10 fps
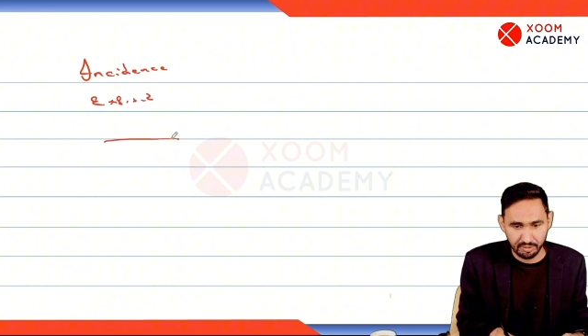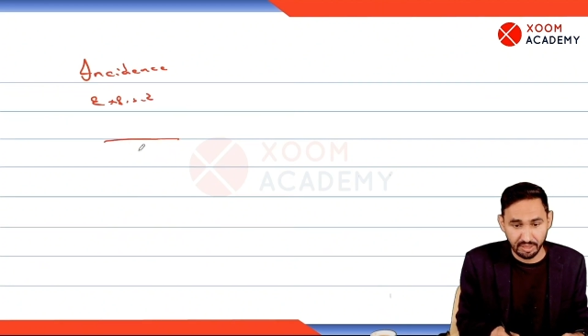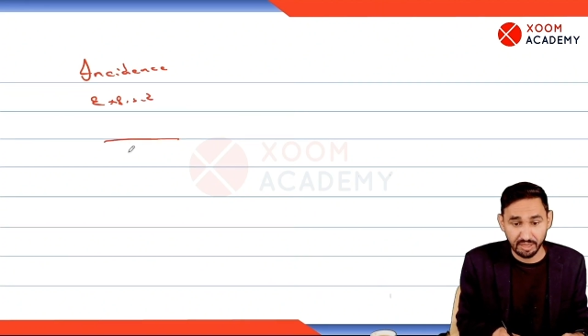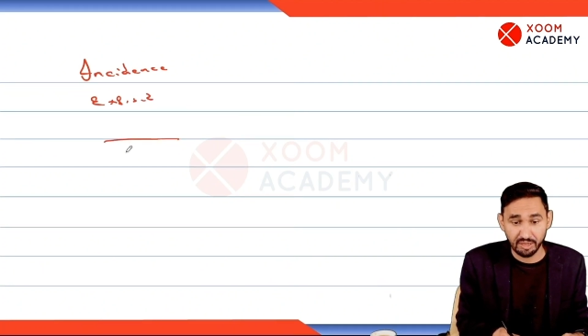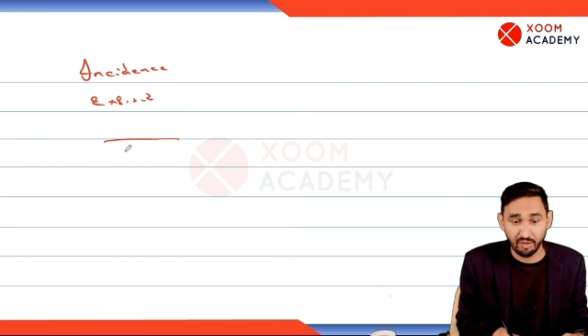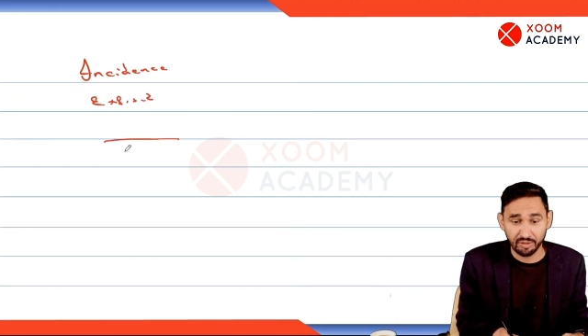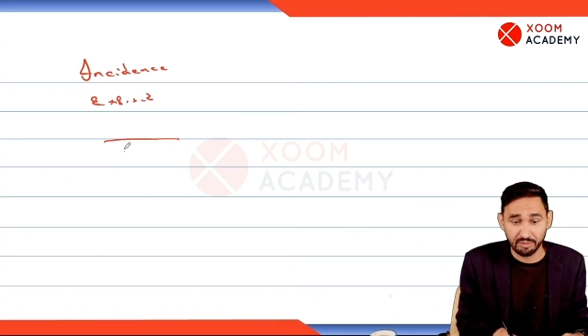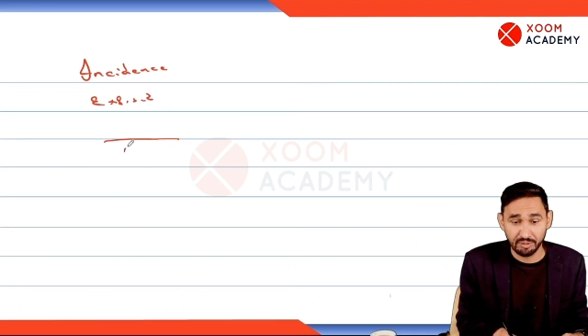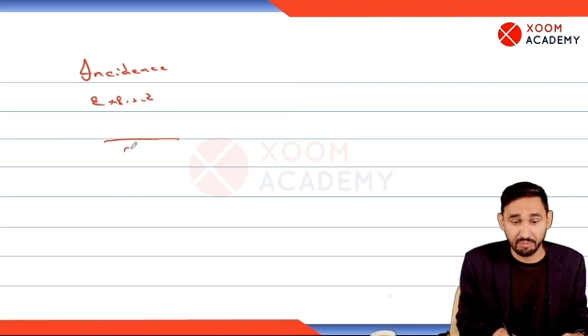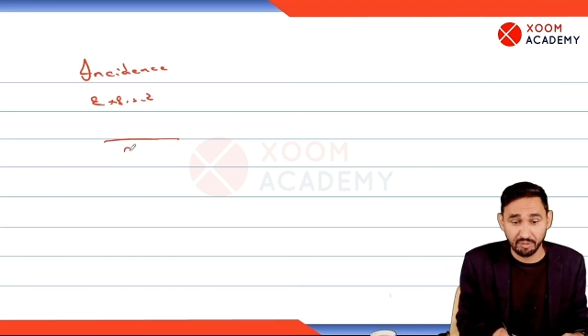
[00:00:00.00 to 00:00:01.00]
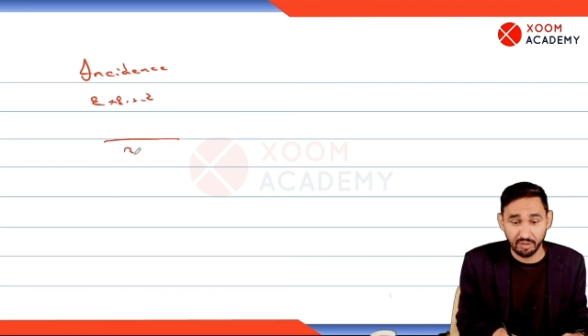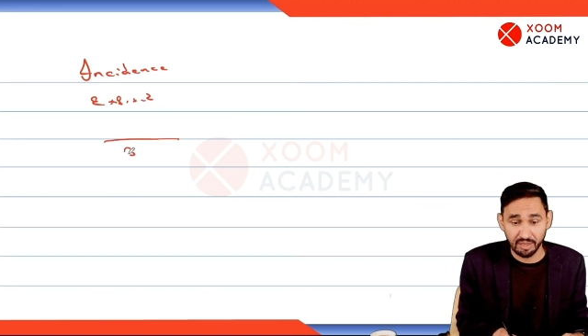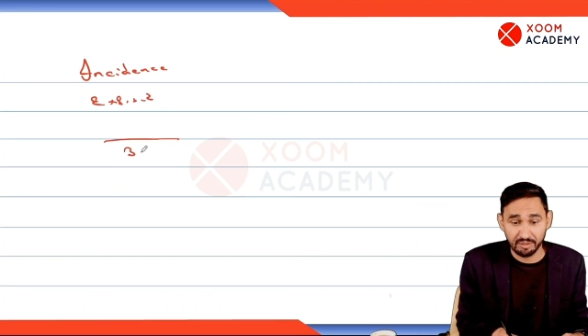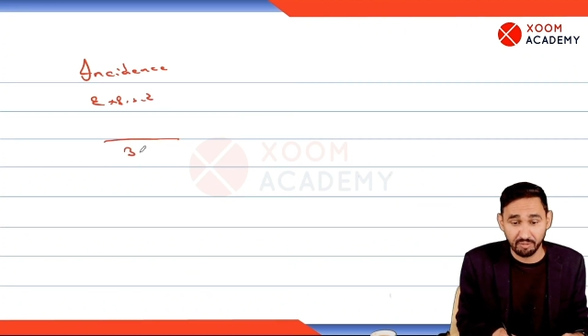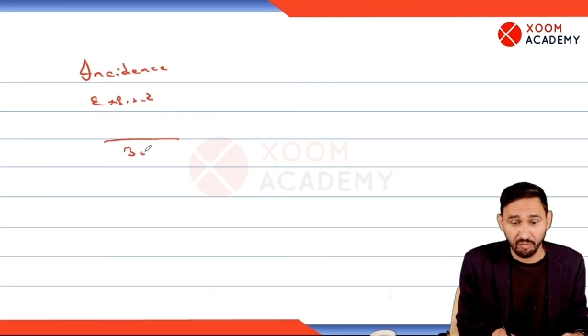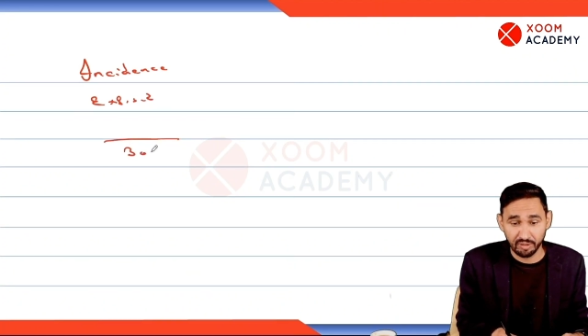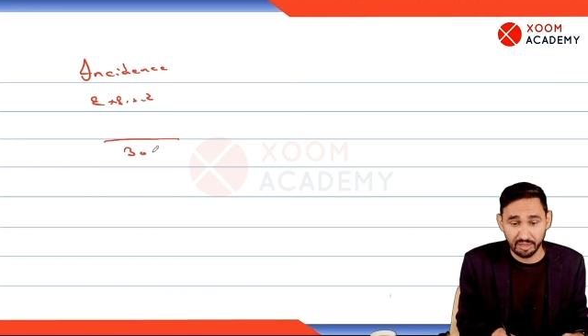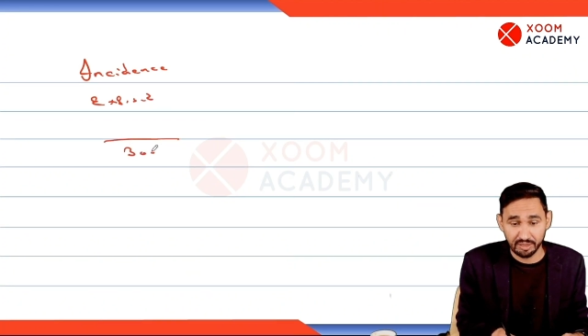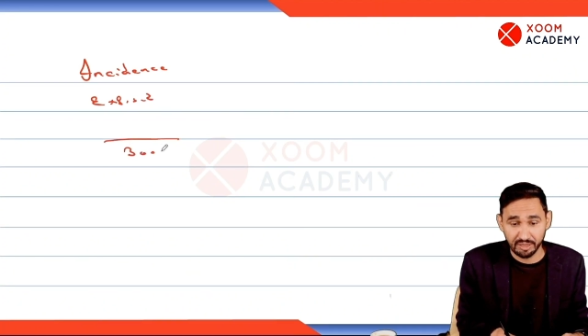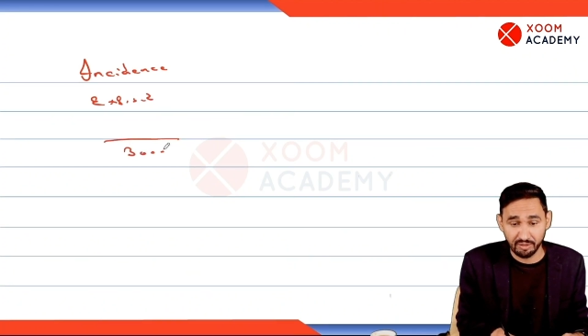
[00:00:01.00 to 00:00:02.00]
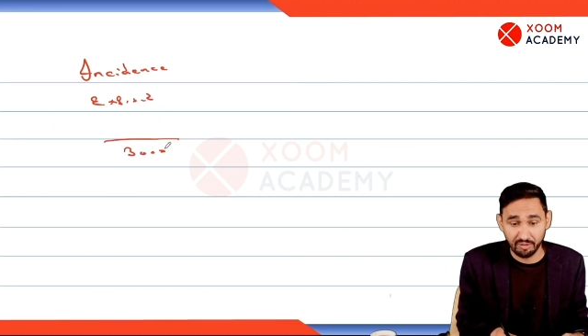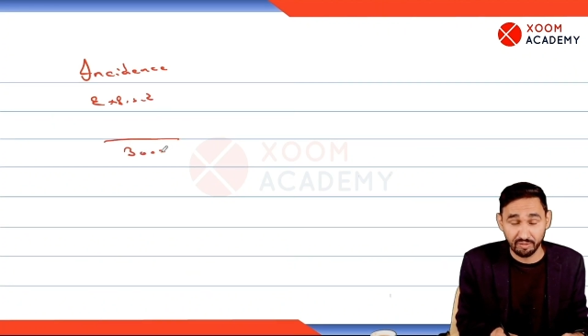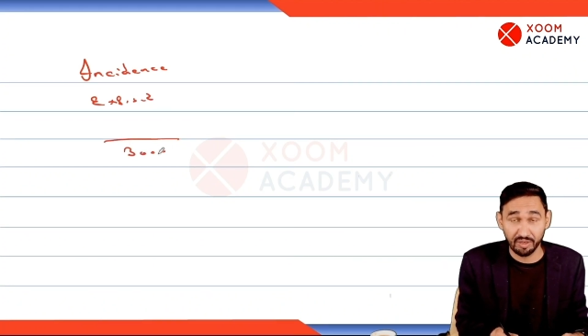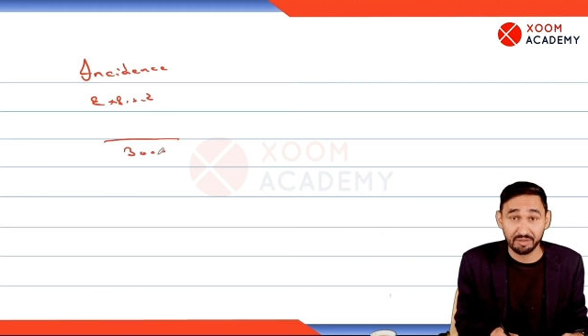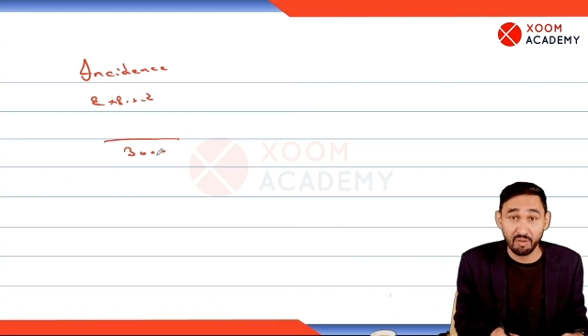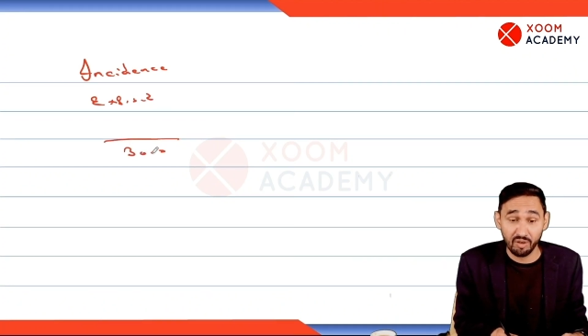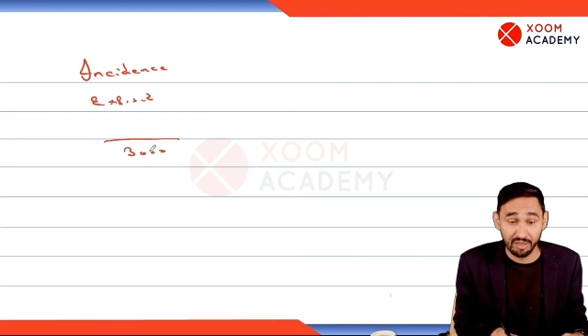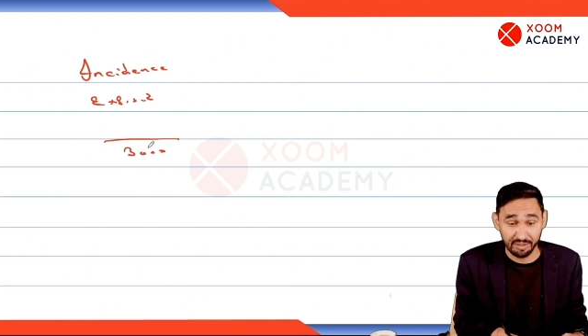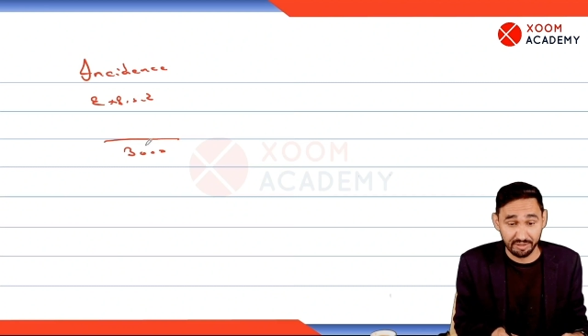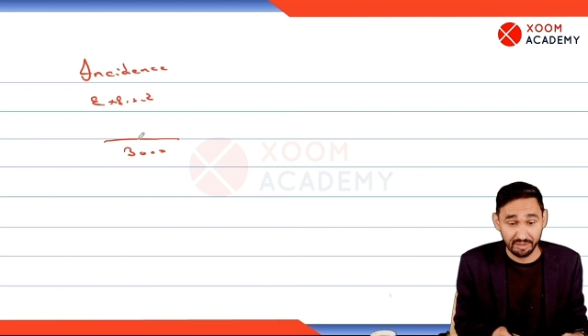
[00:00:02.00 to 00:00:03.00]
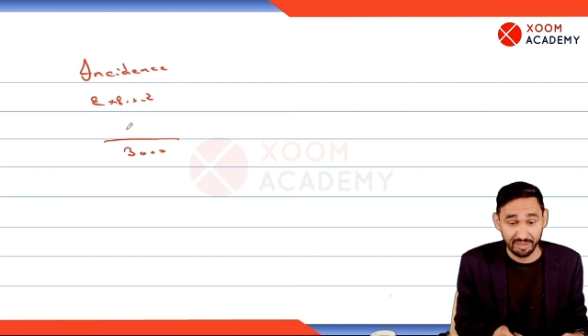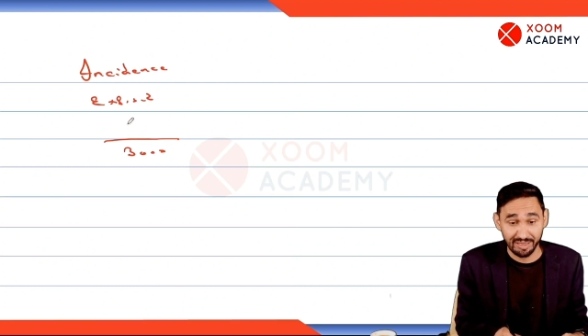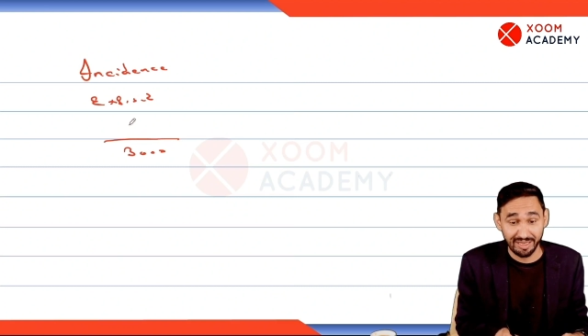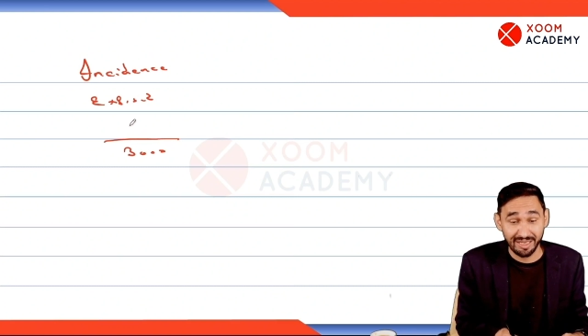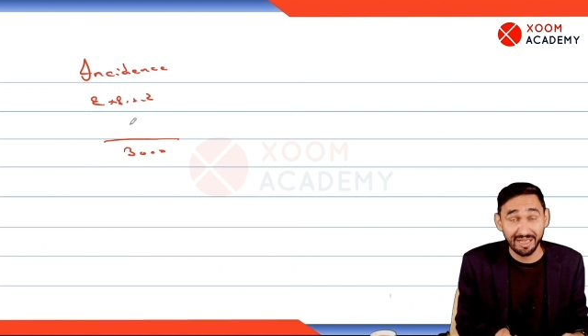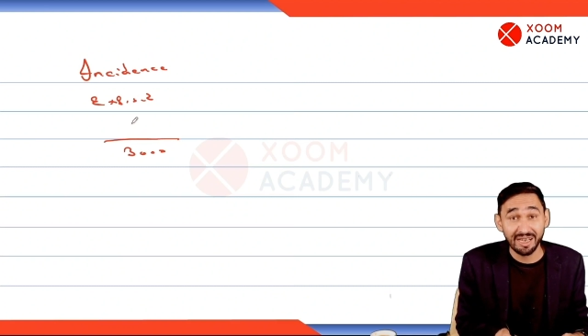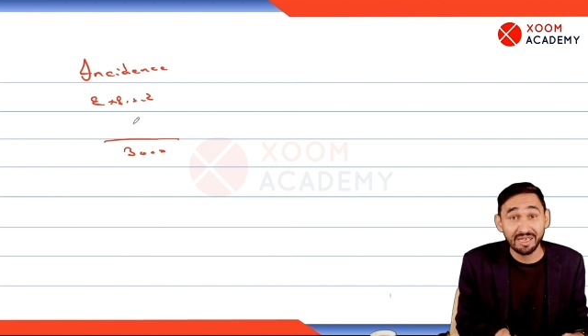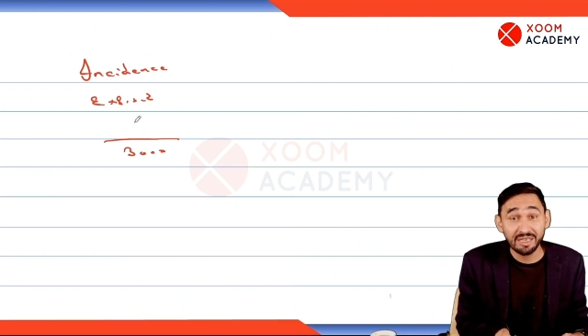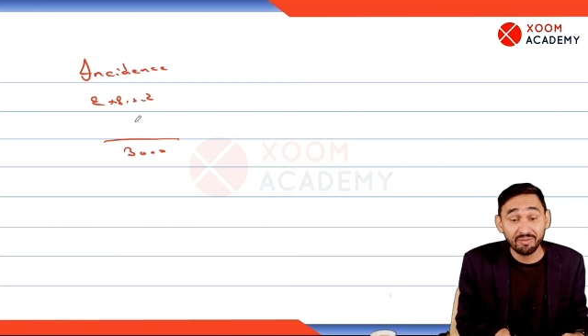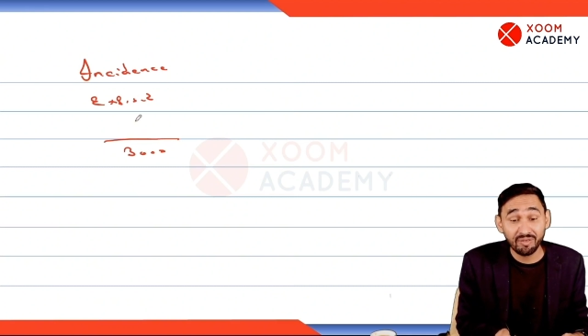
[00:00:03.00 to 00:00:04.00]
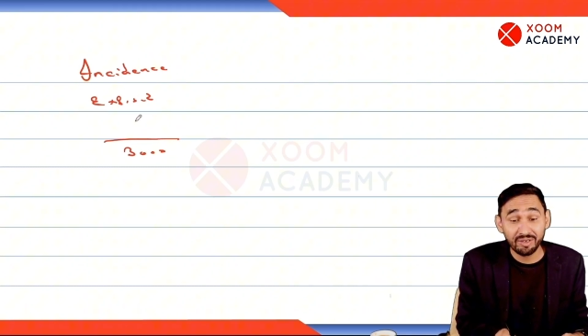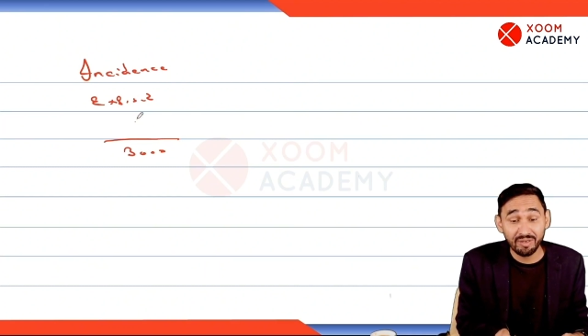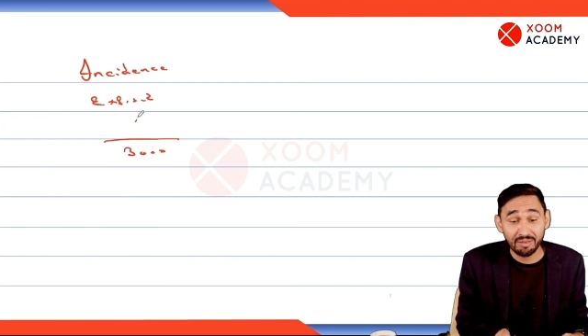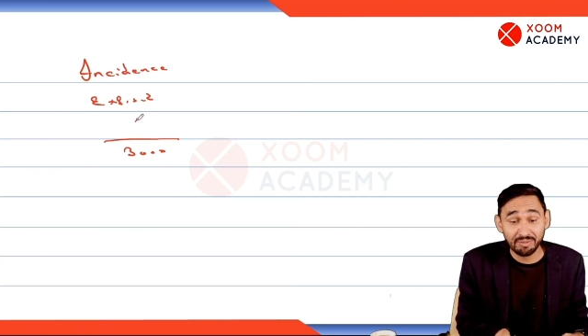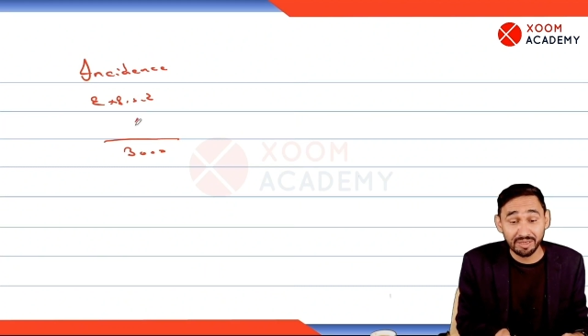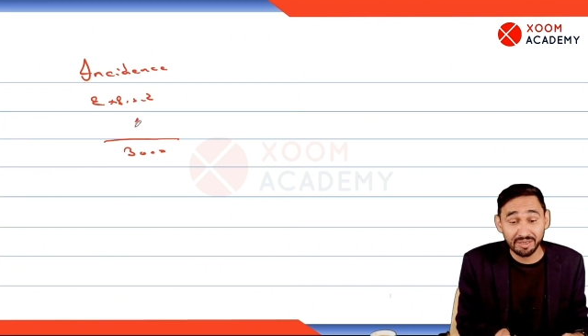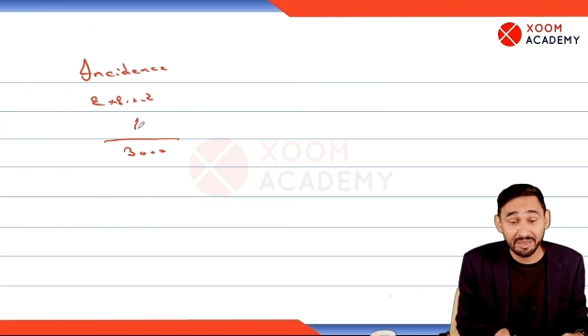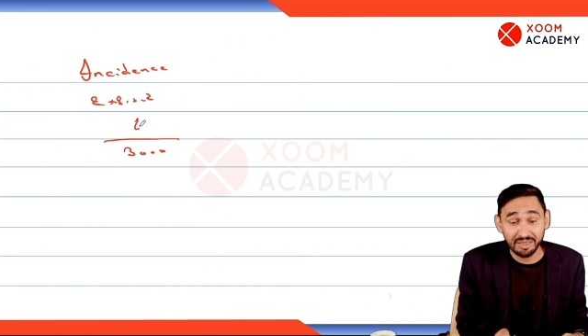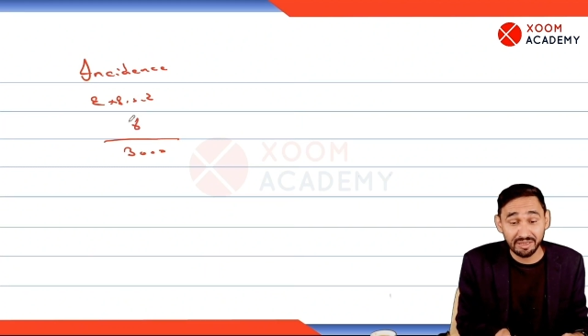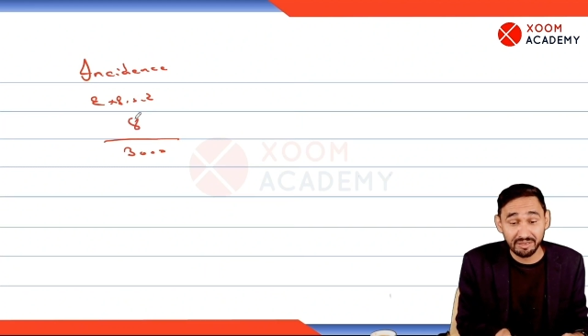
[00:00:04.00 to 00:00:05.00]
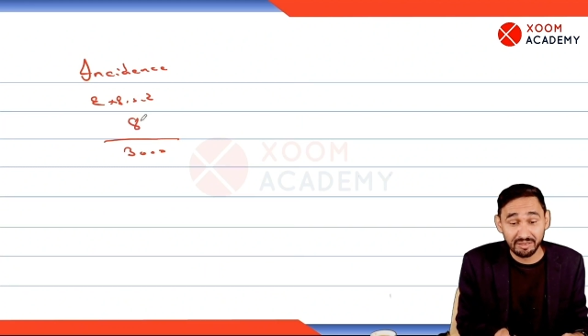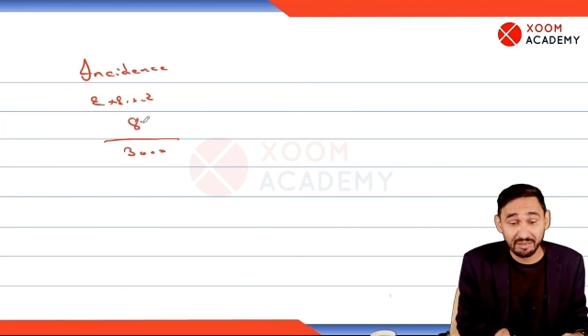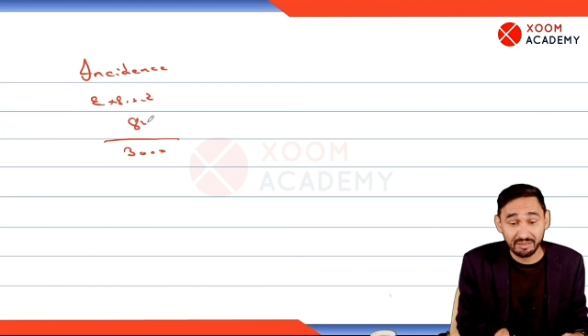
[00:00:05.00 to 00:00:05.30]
3,000 people were exposed or 3,000 were smokers. 84 developed the disease.